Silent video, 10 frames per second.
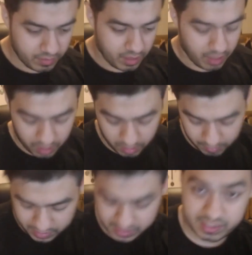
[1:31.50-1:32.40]

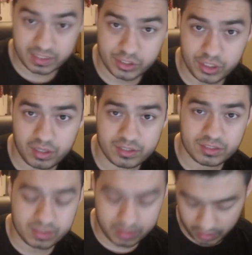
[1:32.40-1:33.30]
Let's get to the
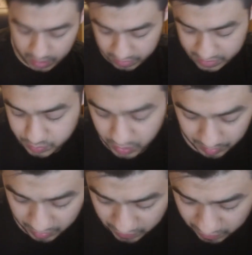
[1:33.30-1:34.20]
joggers. These are probably
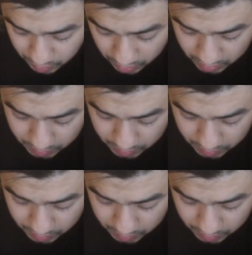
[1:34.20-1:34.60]
my favorite part of